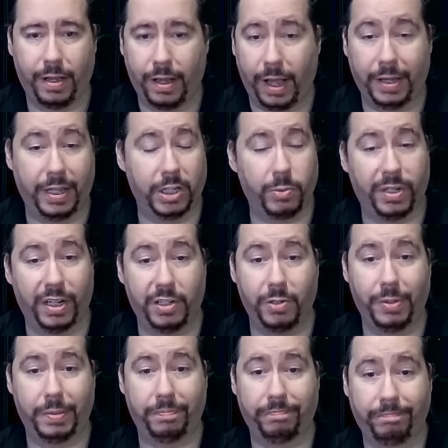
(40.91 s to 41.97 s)
I guess we gotta
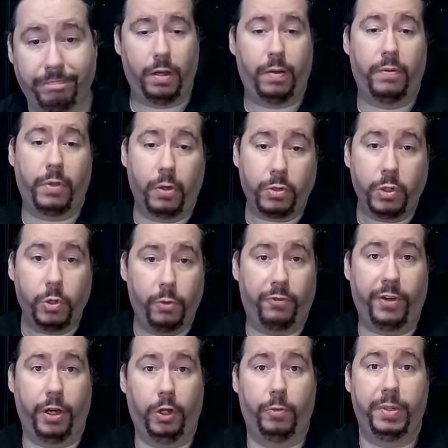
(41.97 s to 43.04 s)
do it. Those of you who
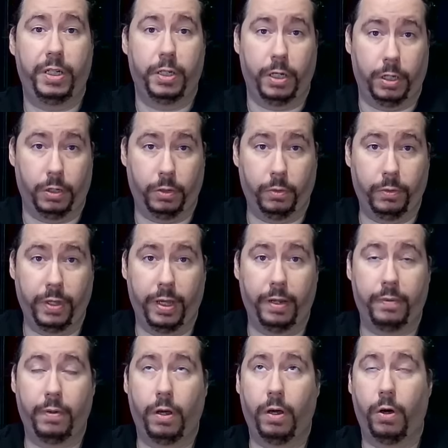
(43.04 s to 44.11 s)
follow me know
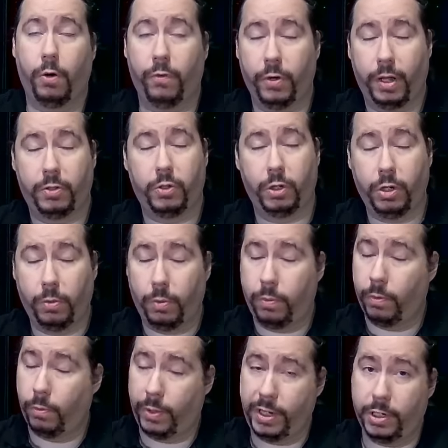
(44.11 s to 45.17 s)
that over I took a
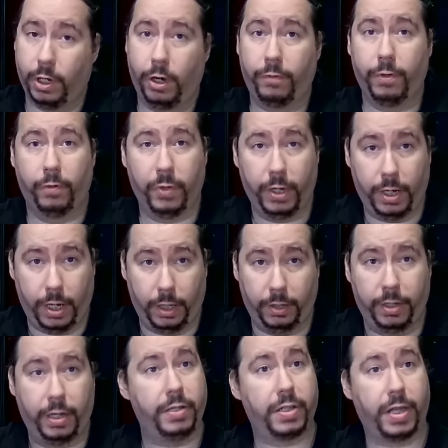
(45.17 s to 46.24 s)
week off over the
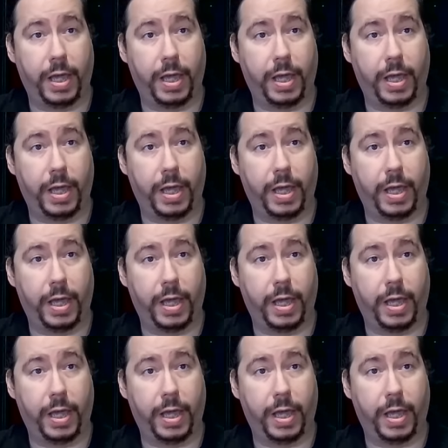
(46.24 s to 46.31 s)
holidays,